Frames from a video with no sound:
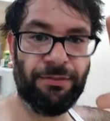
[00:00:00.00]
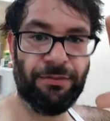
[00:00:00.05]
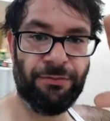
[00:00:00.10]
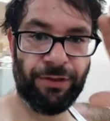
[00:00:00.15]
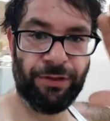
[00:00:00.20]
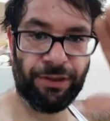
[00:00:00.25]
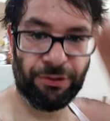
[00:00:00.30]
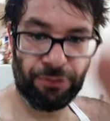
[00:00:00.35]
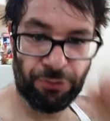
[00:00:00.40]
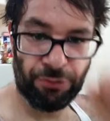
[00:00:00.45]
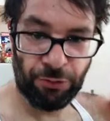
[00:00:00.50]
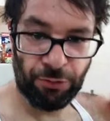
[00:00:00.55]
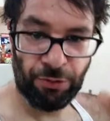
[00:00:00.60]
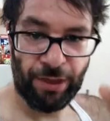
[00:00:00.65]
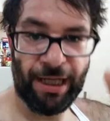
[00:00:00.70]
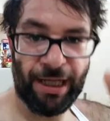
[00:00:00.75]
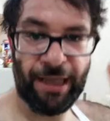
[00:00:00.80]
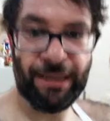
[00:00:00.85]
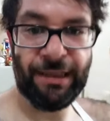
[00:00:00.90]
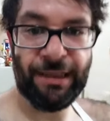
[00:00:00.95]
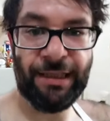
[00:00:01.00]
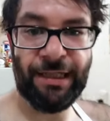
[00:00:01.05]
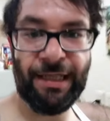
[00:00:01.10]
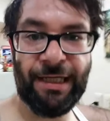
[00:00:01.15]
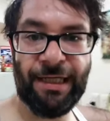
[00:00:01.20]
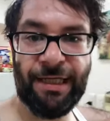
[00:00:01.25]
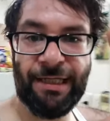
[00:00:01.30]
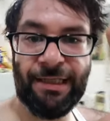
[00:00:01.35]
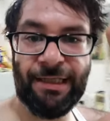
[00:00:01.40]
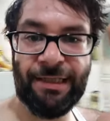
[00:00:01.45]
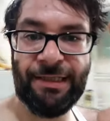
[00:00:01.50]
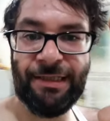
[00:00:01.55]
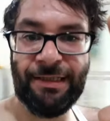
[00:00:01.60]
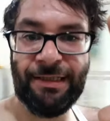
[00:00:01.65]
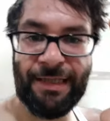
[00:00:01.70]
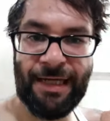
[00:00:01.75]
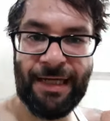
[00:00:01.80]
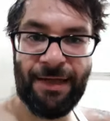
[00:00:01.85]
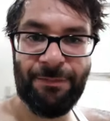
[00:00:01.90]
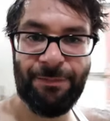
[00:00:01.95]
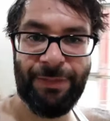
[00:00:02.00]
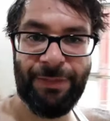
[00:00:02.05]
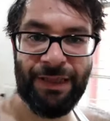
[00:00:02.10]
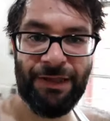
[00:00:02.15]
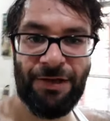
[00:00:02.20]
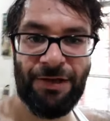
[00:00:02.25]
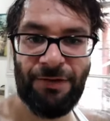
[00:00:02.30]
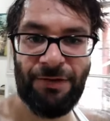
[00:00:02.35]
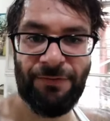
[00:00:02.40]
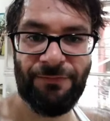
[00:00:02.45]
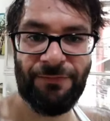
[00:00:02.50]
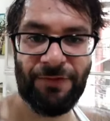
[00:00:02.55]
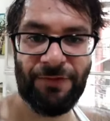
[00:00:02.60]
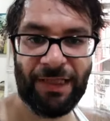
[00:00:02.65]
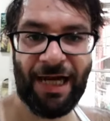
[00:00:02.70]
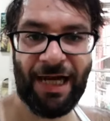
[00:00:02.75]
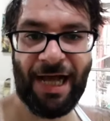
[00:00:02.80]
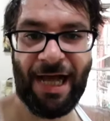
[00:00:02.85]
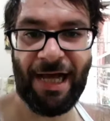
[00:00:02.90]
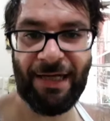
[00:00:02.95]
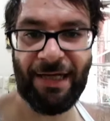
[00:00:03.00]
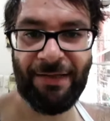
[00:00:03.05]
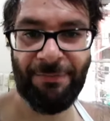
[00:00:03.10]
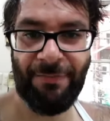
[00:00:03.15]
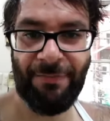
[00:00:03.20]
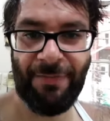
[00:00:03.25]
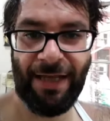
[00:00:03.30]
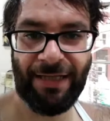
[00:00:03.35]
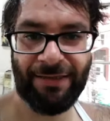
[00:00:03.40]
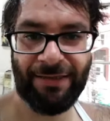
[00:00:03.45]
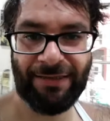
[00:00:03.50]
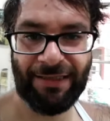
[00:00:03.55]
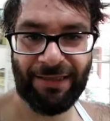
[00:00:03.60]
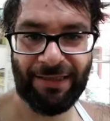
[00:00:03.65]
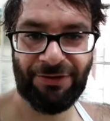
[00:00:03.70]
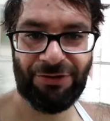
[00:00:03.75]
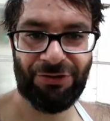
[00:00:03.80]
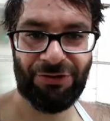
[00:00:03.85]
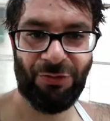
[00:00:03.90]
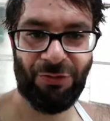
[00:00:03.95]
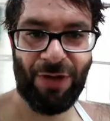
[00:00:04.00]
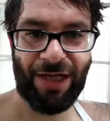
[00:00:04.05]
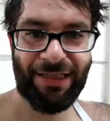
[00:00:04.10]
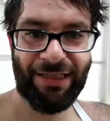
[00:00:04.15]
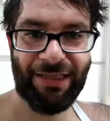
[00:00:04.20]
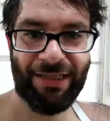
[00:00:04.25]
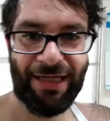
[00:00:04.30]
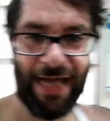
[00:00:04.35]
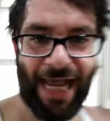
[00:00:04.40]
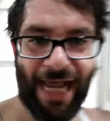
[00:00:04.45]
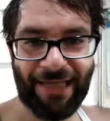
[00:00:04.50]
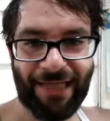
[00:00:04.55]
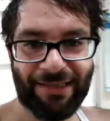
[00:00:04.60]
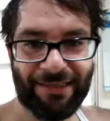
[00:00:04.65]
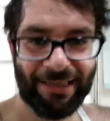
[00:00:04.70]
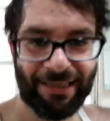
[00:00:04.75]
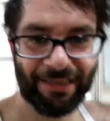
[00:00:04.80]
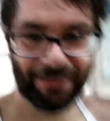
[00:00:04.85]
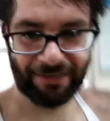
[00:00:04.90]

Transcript: with a cool head and not be all fucking hot and messy and sweating nasty,